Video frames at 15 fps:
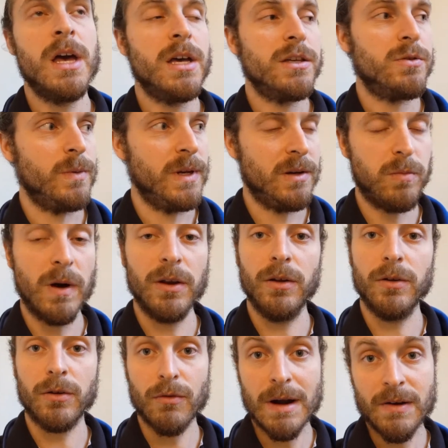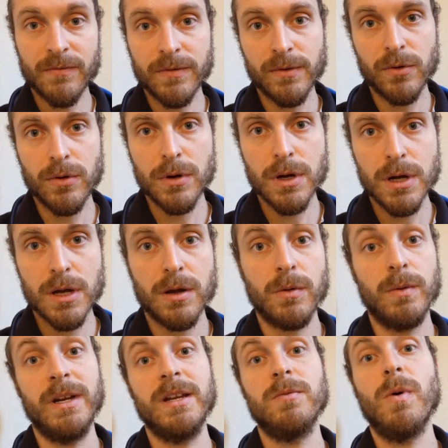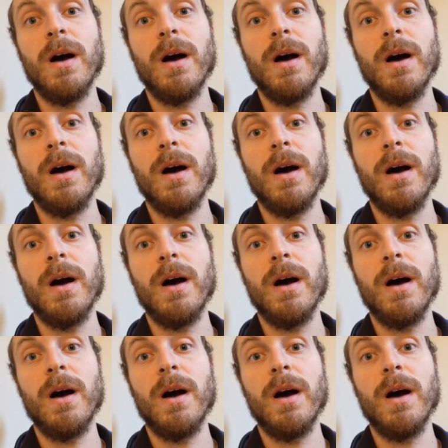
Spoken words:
So we need one on the ground floor, we need